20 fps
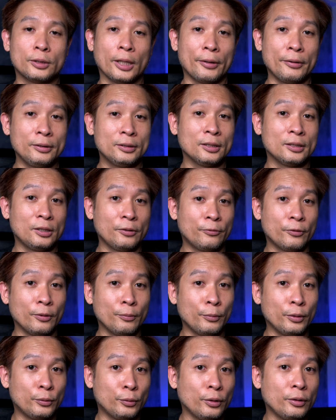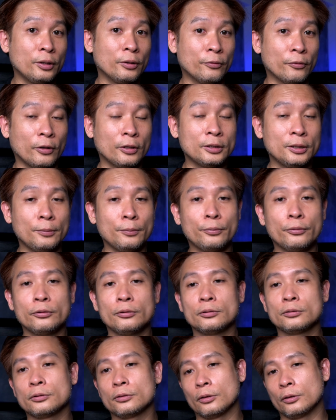is a difference between the voice input.
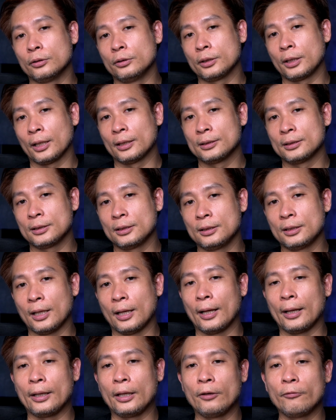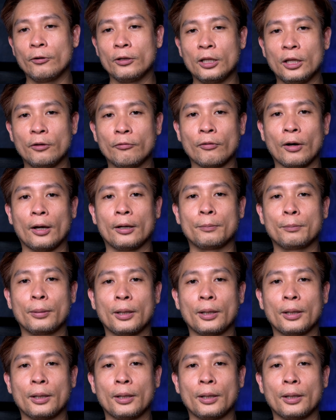So you can see that even if I plug